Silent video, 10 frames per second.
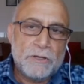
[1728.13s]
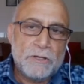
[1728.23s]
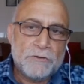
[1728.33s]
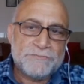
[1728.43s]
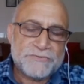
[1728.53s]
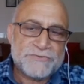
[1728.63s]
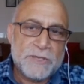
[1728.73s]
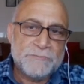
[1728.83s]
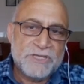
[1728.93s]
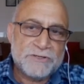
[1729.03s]
of the same
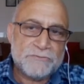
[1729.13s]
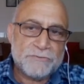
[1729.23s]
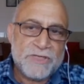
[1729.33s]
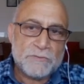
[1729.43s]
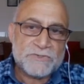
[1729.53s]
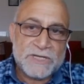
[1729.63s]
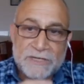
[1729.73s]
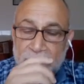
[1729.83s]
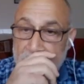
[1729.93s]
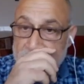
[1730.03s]
year,
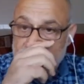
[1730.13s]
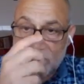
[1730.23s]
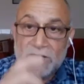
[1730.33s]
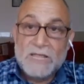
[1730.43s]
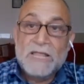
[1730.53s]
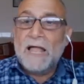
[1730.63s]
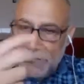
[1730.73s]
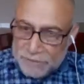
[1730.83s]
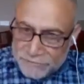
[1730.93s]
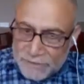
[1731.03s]
2008. And the
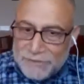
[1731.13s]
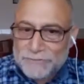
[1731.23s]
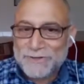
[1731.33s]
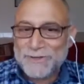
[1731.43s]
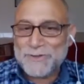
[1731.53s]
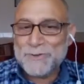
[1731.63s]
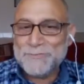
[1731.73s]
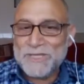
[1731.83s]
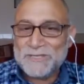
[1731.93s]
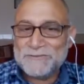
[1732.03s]
international
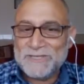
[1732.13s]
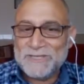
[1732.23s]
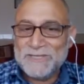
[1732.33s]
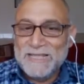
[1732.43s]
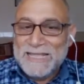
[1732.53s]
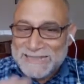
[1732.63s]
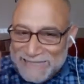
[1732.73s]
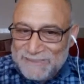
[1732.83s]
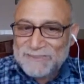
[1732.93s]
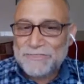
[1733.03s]
community
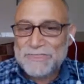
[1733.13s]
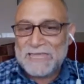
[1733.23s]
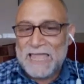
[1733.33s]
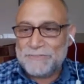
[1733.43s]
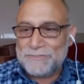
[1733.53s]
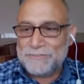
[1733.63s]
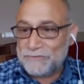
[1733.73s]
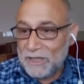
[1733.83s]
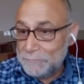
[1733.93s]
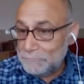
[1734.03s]
did nothing at the
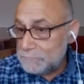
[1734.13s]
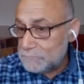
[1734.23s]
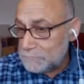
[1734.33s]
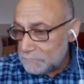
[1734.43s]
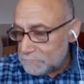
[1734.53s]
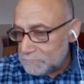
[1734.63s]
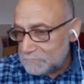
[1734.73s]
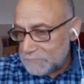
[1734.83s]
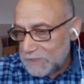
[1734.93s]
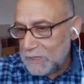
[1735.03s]
time
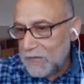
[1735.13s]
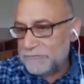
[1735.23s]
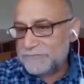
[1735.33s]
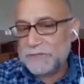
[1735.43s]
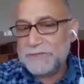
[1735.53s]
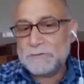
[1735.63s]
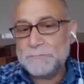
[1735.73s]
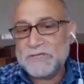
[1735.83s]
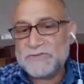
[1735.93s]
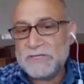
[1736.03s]
after that
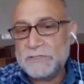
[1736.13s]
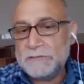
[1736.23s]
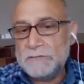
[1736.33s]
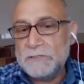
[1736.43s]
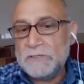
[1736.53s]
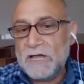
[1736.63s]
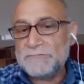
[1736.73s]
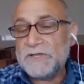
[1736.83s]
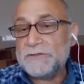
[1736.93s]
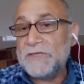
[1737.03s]
massacre,
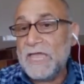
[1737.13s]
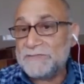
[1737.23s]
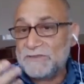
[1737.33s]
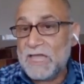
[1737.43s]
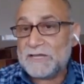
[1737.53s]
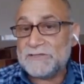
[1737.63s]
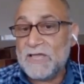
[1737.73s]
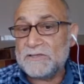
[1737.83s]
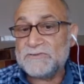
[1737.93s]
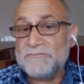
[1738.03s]
after they attacked
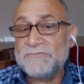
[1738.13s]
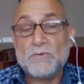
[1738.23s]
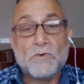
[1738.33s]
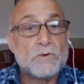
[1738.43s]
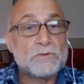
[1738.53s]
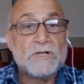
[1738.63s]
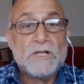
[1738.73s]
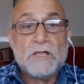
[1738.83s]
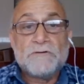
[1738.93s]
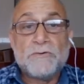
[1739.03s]
Gaza for
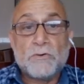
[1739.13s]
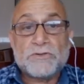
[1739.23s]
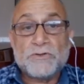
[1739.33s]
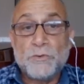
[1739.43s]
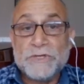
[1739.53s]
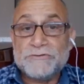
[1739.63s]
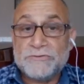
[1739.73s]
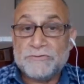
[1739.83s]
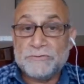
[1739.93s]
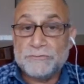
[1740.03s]

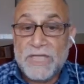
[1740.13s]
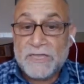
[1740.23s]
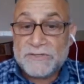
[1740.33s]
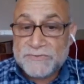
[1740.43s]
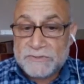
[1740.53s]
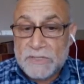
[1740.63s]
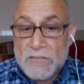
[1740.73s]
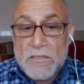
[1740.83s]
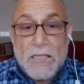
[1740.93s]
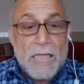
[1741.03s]
22 days.
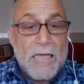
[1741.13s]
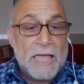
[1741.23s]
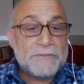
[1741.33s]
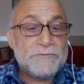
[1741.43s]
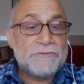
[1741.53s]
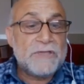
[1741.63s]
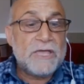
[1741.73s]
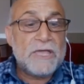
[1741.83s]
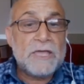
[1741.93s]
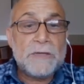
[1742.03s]
And
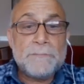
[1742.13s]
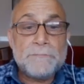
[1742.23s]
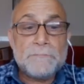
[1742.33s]
the